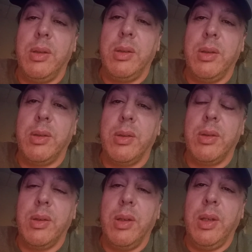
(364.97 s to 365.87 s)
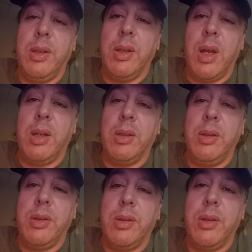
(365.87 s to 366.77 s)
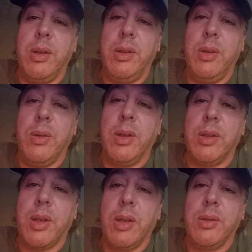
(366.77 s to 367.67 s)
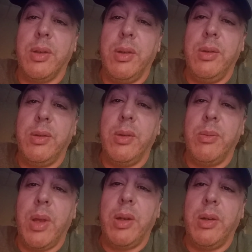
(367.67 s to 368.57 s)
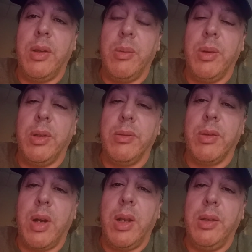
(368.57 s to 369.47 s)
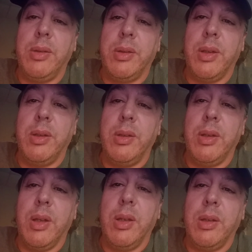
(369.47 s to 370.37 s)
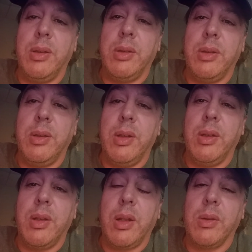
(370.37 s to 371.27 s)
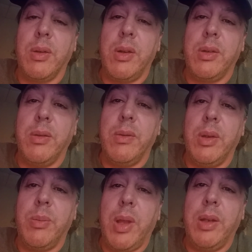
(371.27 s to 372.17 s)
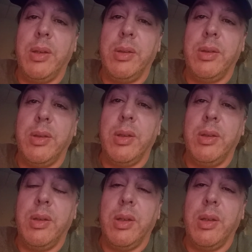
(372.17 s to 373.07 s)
just acknowledge the U.S. Constitution better, and the Bill of Rights, and the Declaration of Independence, and